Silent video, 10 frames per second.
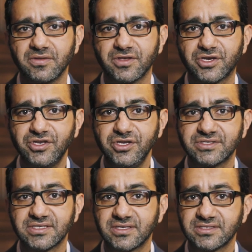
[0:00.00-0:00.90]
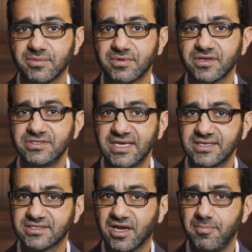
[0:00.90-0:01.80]
The good news is that some of those
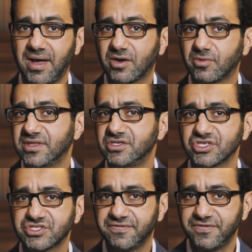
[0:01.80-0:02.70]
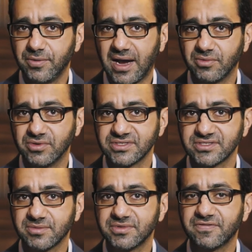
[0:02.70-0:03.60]
tests come back within just a few hours, and
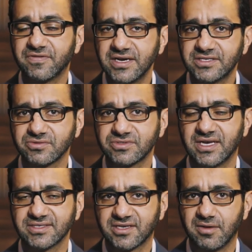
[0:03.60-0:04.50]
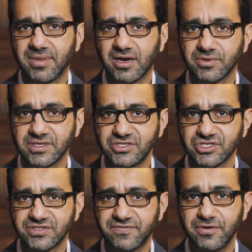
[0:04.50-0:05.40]
some of the vital tests come back within
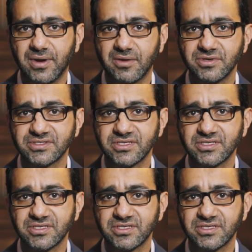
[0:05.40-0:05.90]
just a few hours.